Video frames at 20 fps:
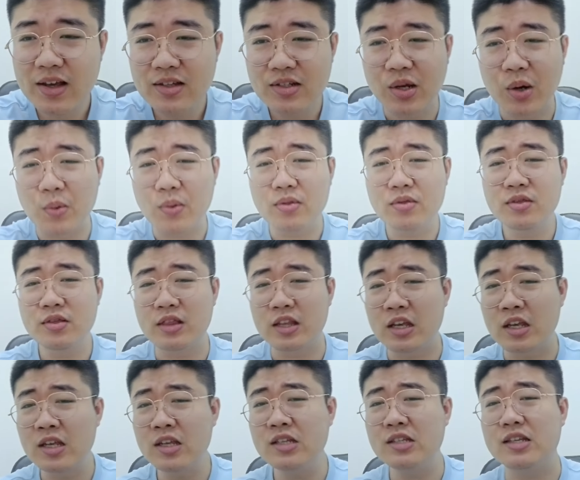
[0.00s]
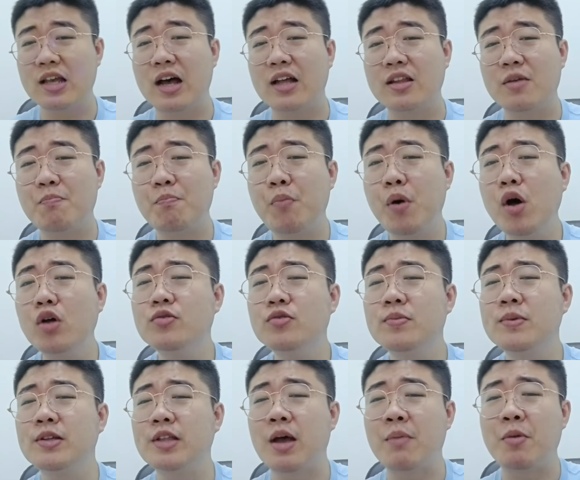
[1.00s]
So these are
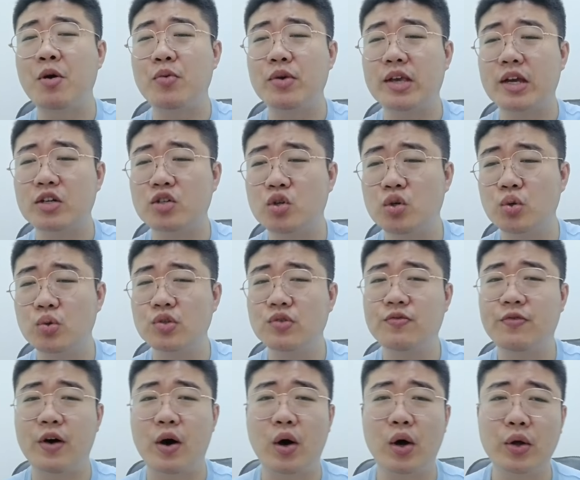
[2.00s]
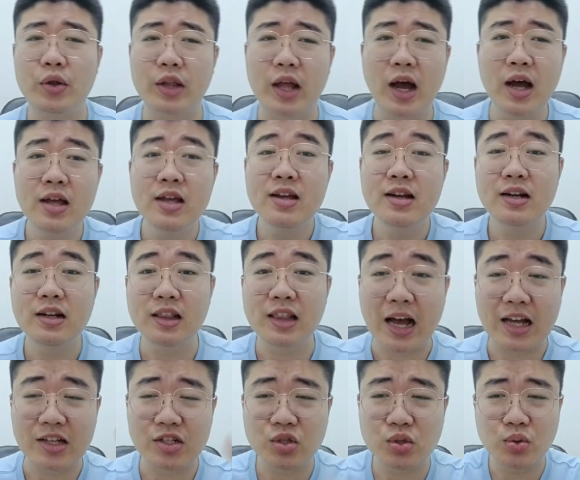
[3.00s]
possible numbers we can choose for the
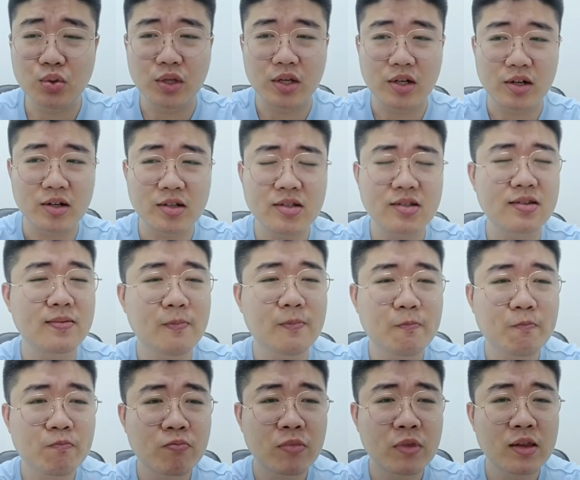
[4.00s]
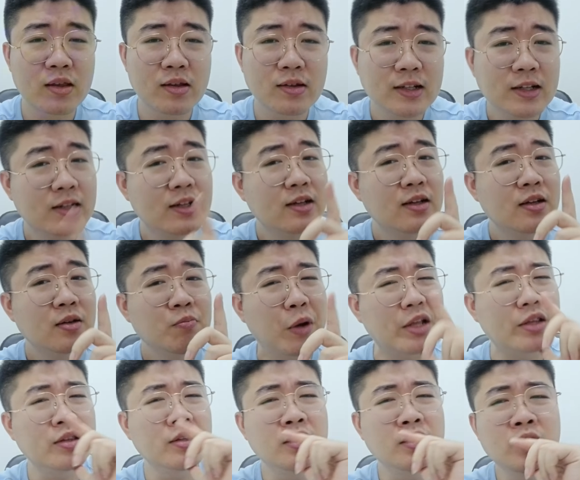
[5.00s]
last two digits.
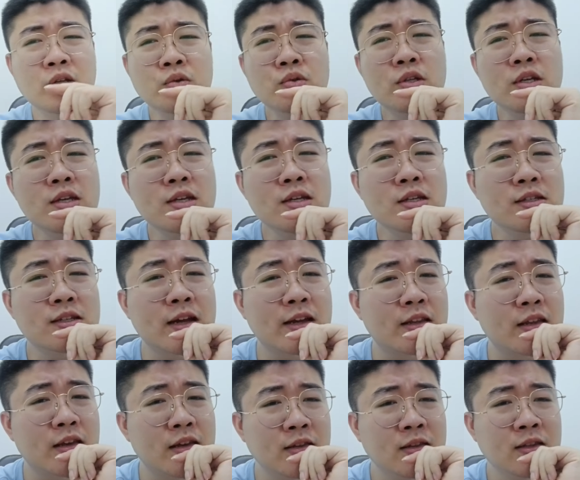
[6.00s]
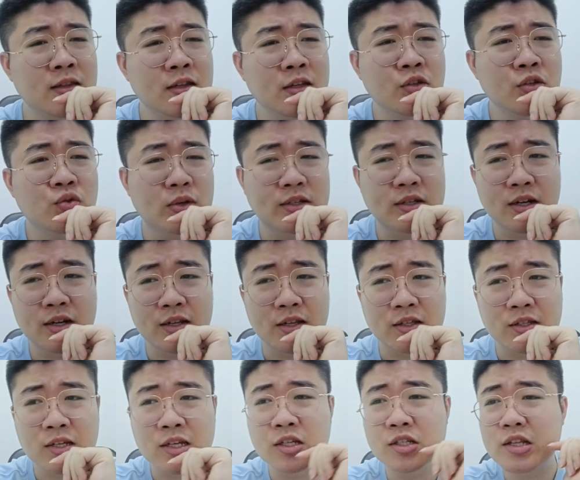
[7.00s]
But notice that in this question
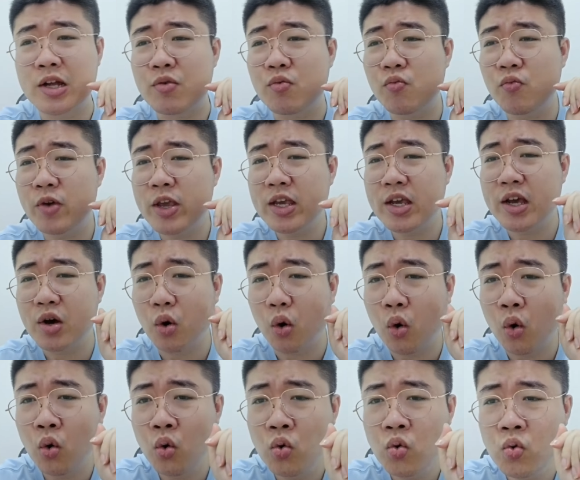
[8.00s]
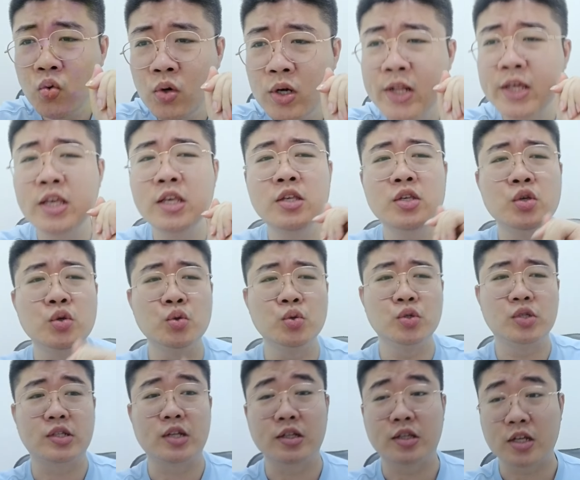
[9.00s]
it says that we can only
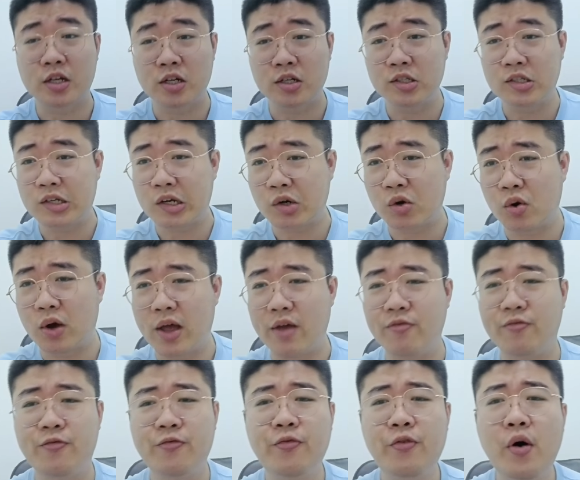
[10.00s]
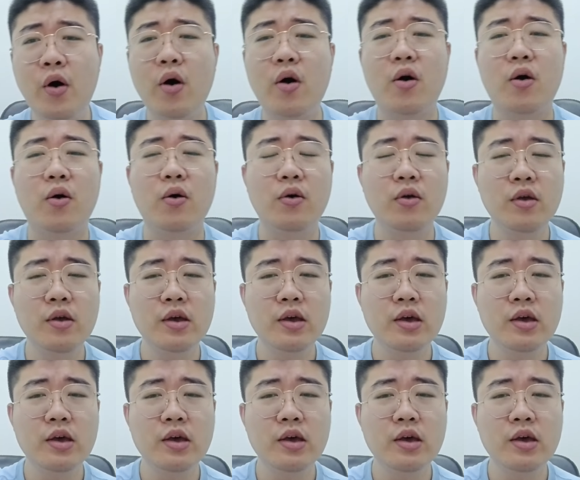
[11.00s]
use the digits 0 and 4.